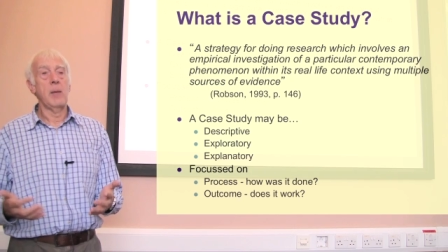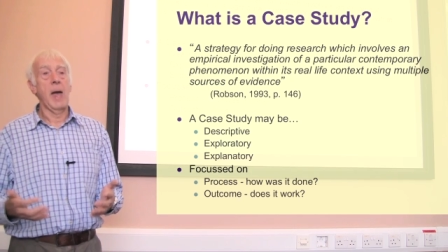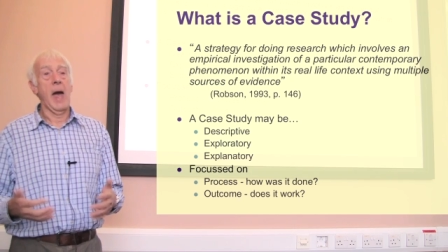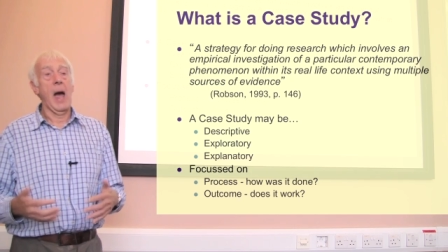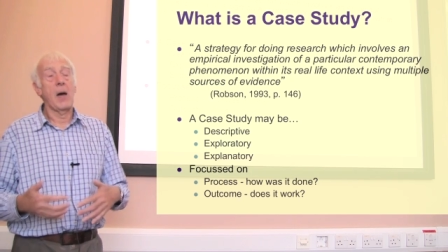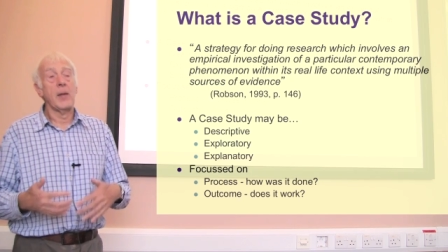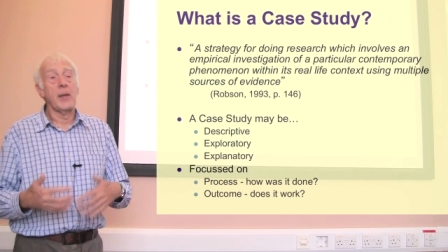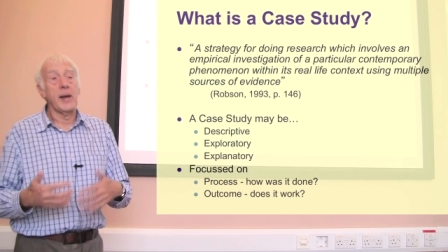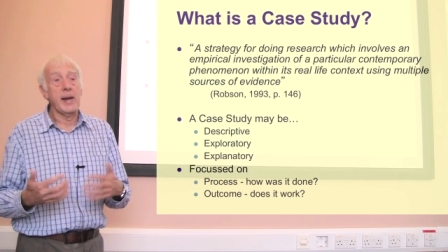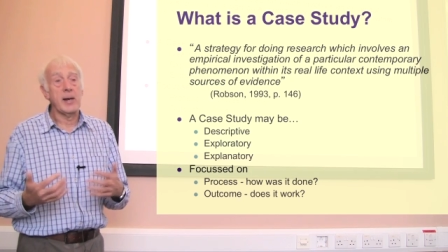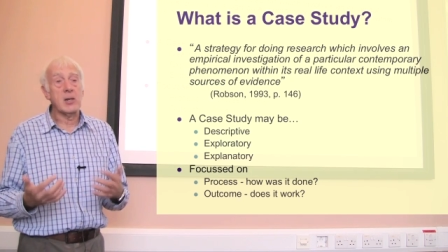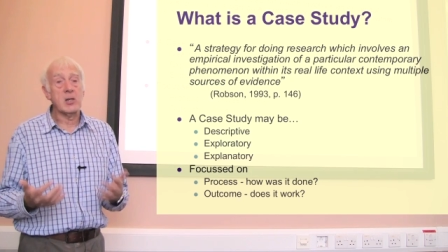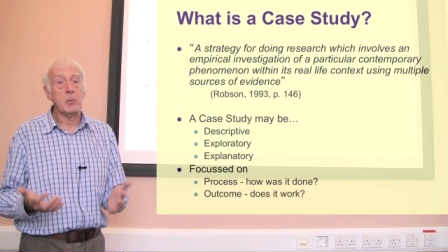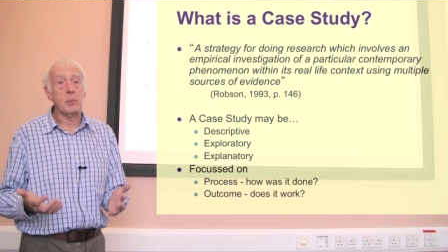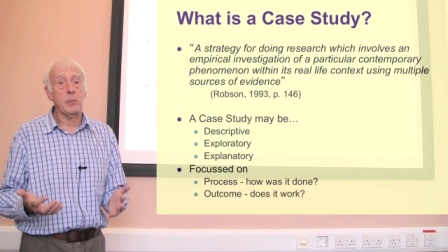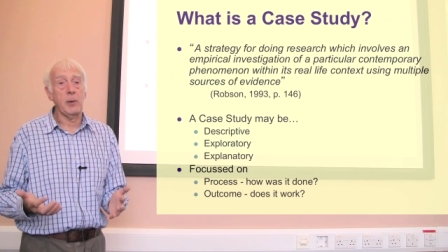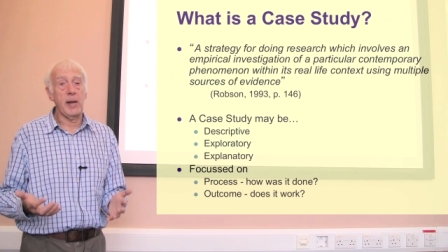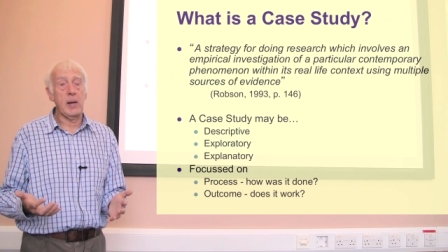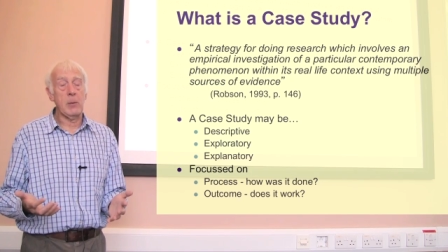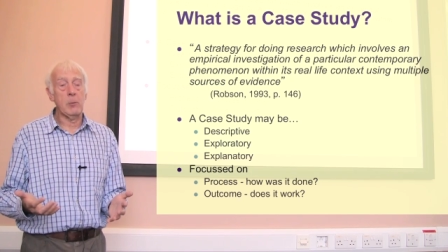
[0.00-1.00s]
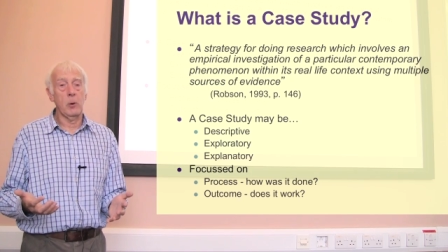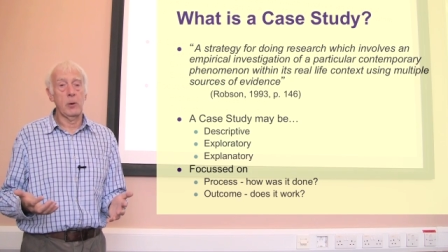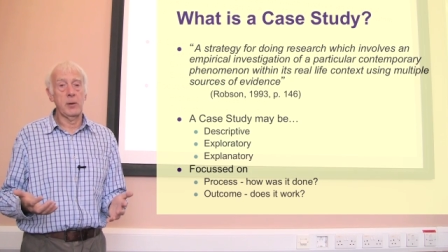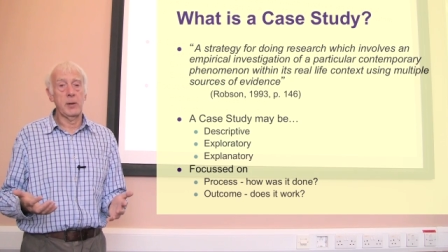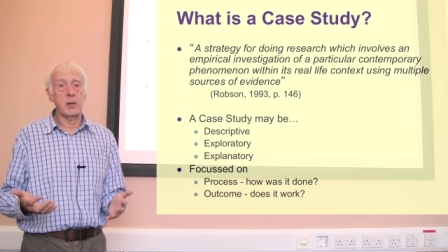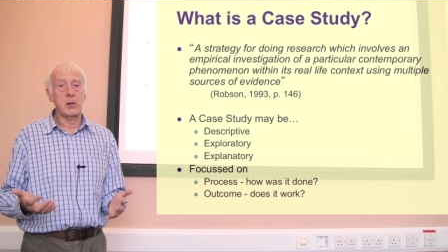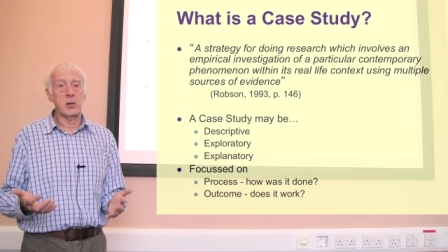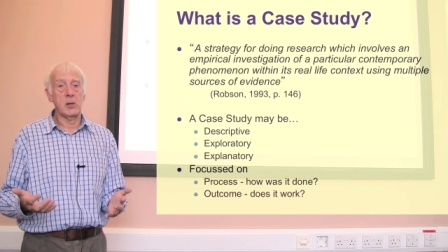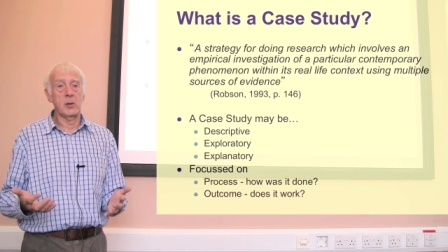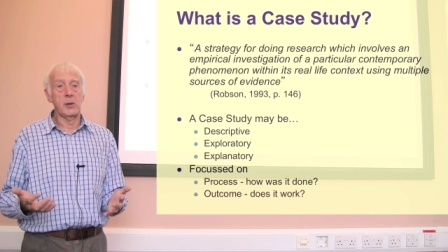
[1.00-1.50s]
how they explain what
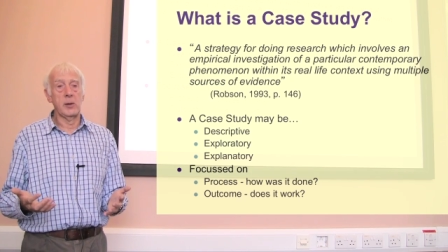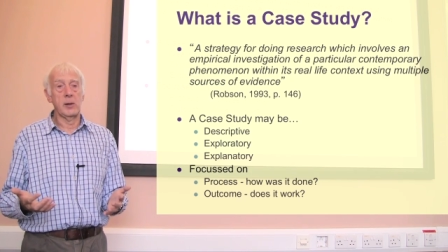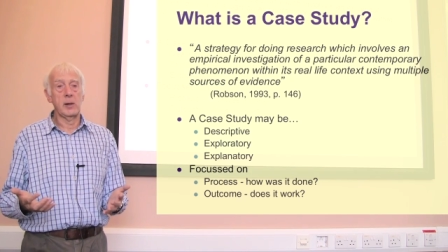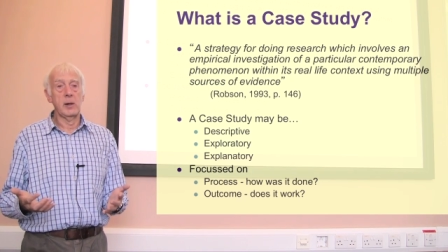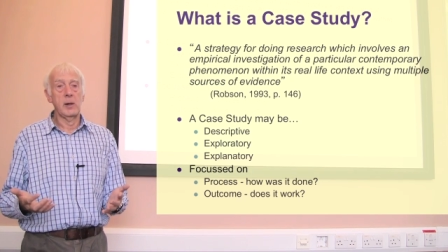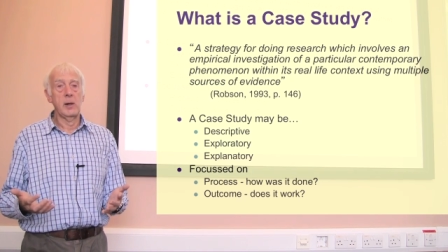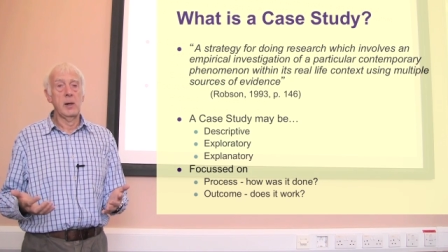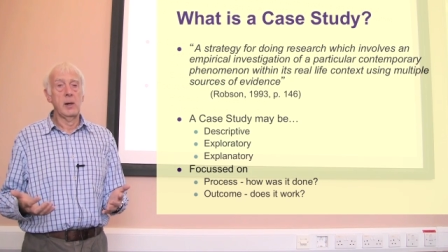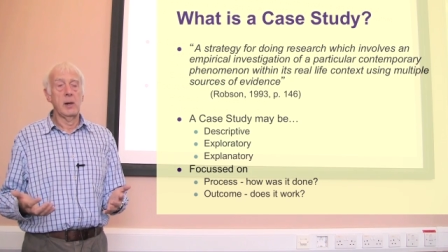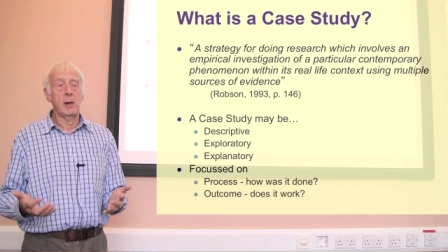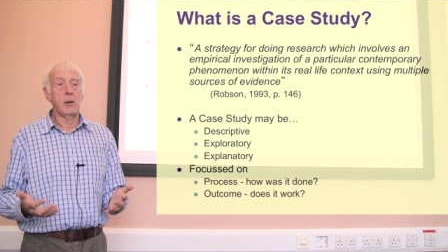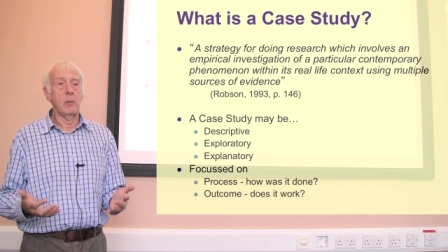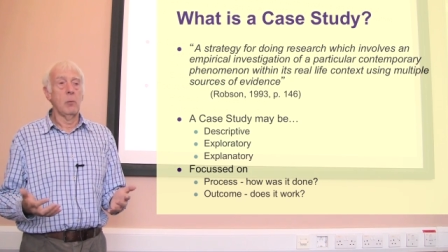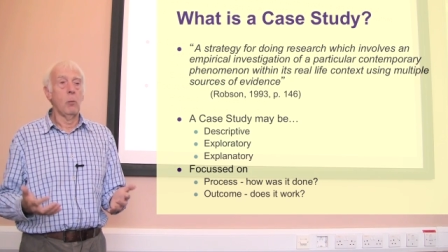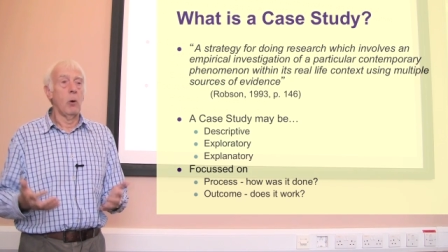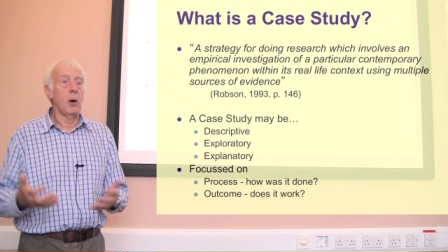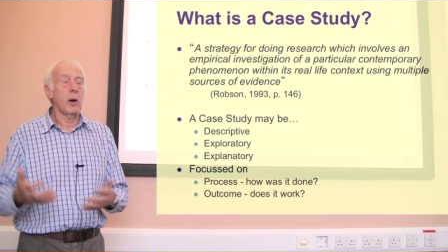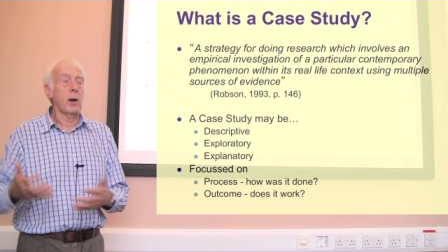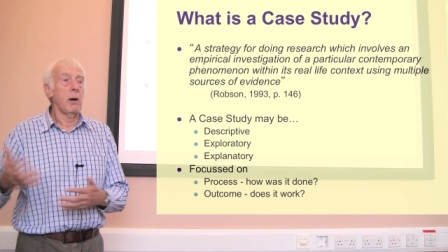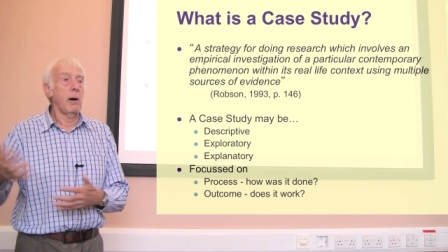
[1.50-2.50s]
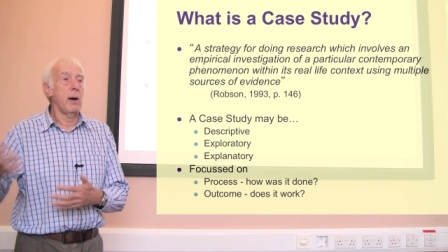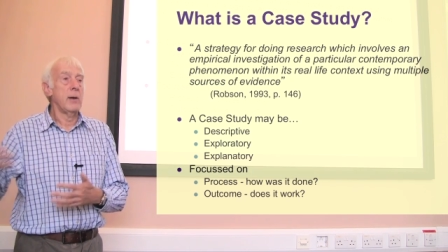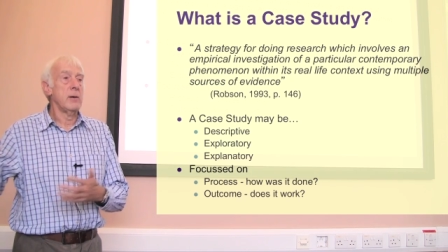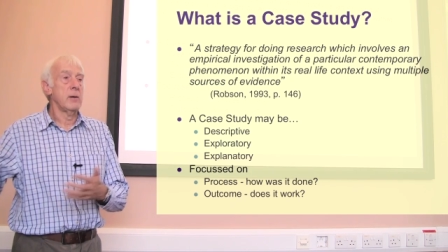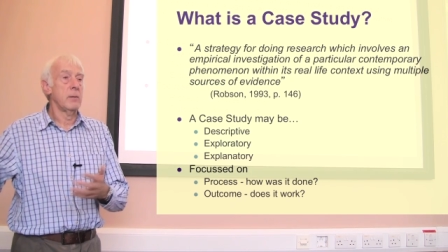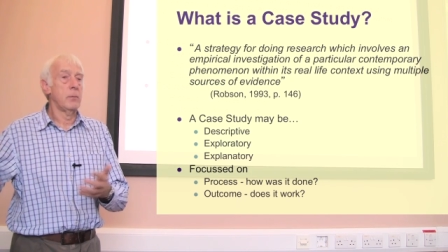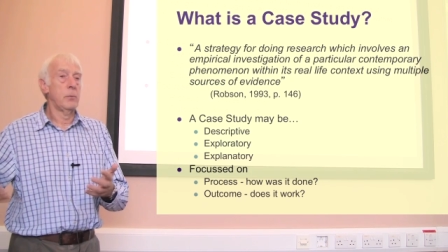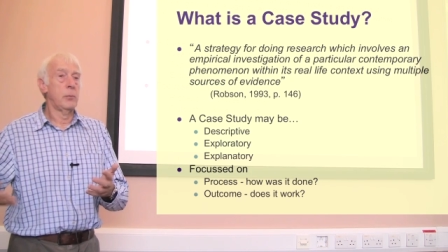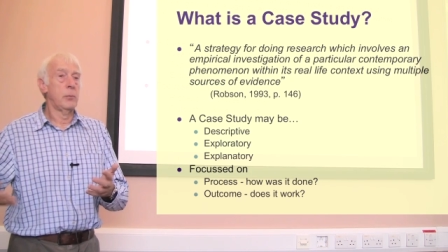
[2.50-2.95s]
they're doing, and what kind of